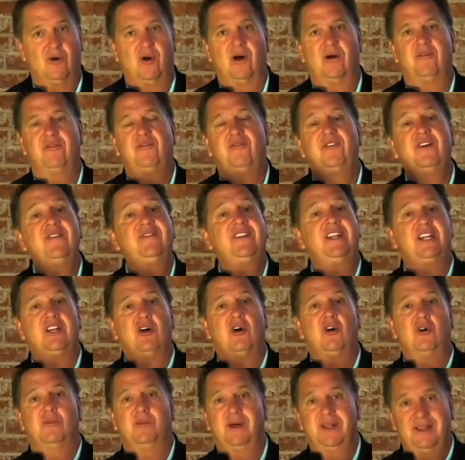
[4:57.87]
our
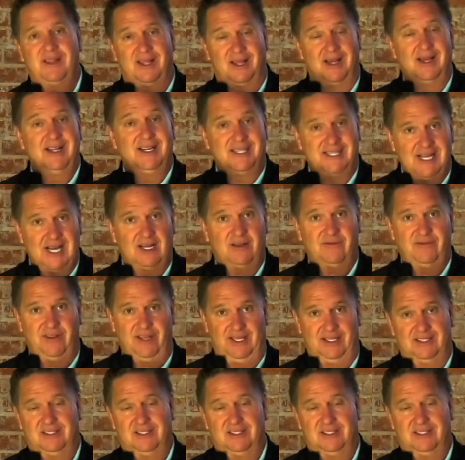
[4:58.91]
$50 a month tech fee.